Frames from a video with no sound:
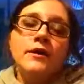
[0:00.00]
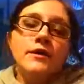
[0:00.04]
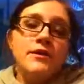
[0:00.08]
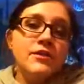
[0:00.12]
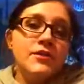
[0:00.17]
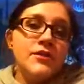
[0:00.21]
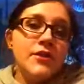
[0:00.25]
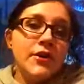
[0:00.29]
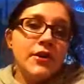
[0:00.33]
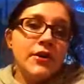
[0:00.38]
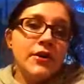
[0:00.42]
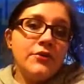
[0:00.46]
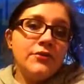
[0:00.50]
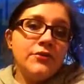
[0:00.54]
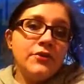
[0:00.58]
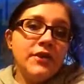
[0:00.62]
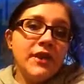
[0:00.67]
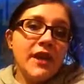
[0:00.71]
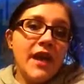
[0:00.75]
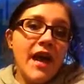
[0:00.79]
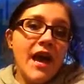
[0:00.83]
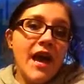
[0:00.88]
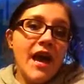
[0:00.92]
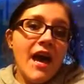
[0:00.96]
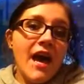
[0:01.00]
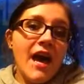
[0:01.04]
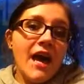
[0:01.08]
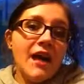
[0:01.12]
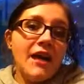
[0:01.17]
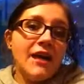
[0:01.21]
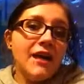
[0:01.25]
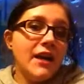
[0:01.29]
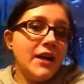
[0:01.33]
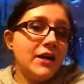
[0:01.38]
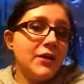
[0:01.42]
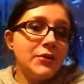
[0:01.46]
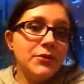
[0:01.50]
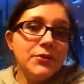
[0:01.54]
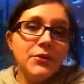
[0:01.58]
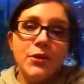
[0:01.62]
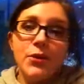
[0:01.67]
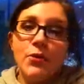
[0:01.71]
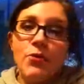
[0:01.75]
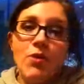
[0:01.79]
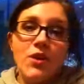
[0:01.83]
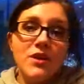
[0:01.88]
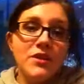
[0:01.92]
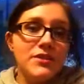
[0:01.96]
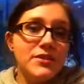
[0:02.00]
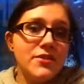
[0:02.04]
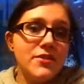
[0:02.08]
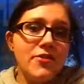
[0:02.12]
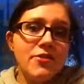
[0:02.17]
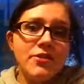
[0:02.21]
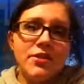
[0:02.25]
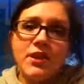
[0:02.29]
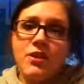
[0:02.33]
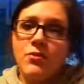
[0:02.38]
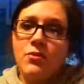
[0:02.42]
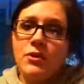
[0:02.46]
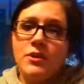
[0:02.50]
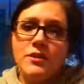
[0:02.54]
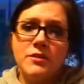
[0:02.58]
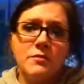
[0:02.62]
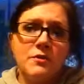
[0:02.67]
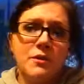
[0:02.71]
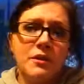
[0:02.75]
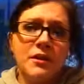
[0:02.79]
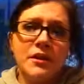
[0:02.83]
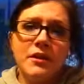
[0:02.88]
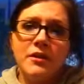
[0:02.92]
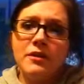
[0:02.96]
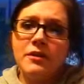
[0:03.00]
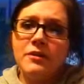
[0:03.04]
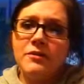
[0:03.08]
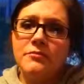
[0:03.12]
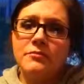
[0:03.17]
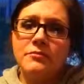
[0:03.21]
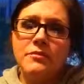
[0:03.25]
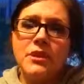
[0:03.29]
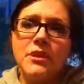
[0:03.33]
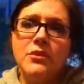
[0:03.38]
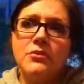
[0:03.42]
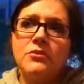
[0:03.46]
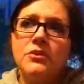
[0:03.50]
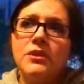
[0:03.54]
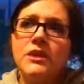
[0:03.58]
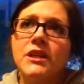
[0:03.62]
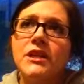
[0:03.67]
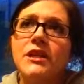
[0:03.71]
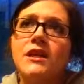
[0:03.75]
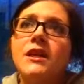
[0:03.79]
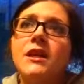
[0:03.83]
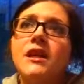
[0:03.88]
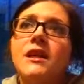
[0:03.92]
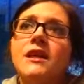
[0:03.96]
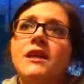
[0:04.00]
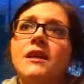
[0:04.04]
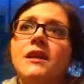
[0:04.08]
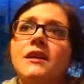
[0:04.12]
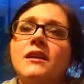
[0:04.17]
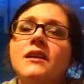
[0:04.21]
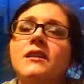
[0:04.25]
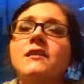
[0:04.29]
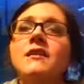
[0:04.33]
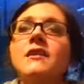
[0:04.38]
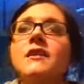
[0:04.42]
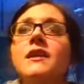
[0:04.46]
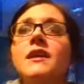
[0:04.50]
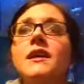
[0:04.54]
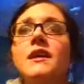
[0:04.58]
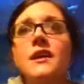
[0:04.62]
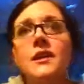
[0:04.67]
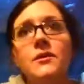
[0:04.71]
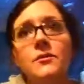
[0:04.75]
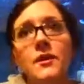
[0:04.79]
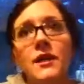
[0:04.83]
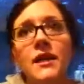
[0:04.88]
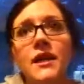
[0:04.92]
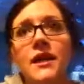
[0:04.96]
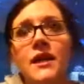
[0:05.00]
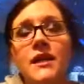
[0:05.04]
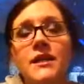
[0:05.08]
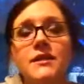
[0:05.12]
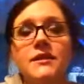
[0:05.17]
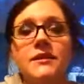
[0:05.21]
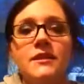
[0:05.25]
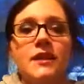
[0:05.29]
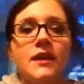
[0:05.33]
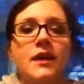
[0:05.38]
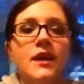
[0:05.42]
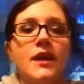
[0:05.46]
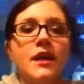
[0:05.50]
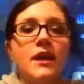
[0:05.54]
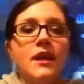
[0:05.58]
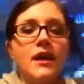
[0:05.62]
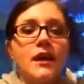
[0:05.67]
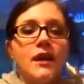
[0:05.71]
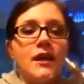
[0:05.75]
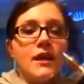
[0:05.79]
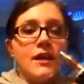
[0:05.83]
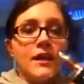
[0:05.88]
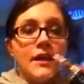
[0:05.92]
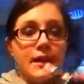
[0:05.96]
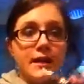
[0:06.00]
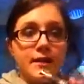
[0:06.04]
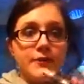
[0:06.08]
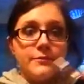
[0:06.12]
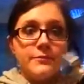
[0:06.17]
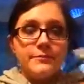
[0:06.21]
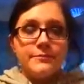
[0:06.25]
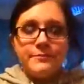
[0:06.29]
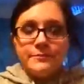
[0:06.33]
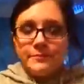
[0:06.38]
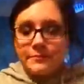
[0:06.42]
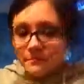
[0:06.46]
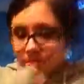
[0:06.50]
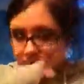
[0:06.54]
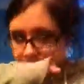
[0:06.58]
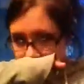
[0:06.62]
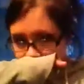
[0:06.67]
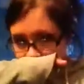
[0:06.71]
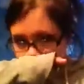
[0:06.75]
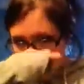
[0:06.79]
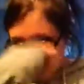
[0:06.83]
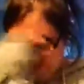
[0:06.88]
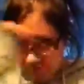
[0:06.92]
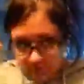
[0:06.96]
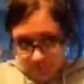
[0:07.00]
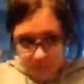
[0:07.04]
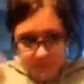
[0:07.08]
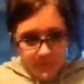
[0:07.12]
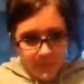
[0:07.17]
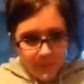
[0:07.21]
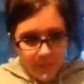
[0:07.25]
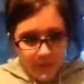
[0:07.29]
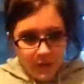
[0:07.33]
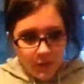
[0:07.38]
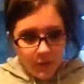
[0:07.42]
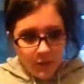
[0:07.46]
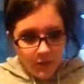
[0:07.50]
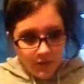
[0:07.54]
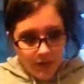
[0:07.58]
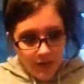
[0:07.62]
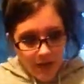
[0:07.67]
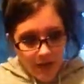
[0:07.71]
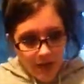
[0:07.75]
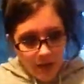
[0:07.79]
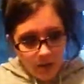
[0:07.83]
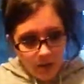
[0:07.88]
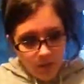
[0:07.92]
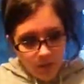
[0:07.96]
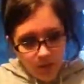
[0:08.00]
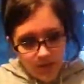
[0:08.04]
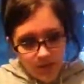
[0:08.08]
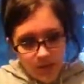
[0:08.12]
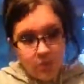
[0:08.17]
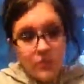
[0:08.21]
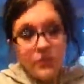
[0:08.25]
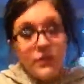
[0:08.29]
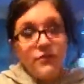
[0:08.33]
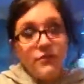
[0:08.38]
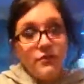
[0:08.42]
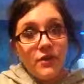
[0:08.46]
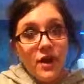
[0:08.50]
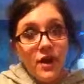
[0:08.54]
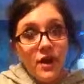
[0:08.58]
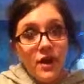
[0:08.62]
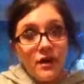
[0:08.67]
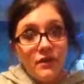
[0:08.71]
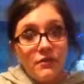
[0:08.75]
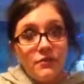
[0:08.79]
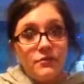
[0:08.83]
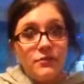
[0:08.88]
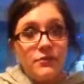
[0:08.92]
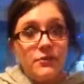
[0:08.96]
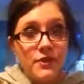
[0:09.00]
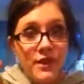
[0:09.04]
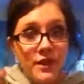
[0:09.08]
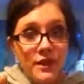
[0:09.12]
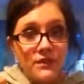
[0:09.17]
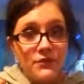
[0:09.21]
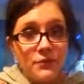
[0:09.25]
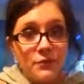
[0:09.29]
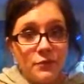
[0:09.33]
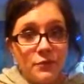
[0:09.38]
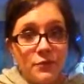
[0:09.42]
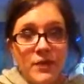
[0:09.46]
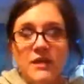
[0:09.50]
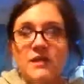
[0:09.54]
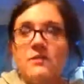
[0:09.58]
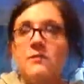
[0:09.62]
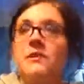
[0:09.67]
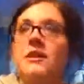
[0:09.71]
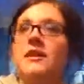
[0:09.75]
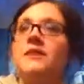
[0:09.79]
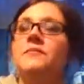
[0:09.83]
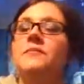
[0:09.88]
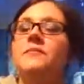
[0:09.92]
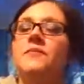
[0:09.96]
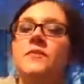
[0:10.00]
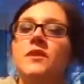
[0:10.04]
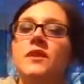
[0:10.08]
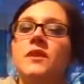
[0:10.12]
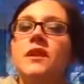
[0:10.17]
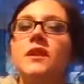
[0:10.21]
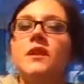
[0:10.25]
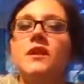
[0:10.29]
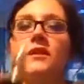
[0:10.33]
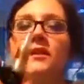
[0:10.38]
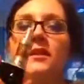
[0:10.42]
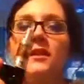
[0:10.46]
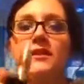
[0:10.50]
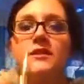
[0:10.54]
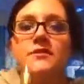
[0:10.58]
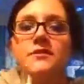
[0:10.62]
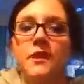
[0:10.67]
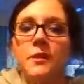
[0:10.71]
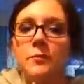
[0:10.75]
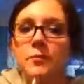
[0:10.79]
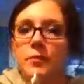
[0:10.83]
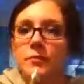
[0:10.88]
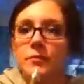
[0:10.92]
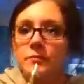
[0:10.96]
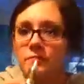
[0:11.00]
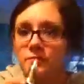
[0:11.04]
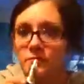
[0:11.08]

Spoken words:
sorry for the ad. I don't know what song that was, but I don't really like it. Anyway, now, we were at what, 25? Thanks for reminding me. Let's vape.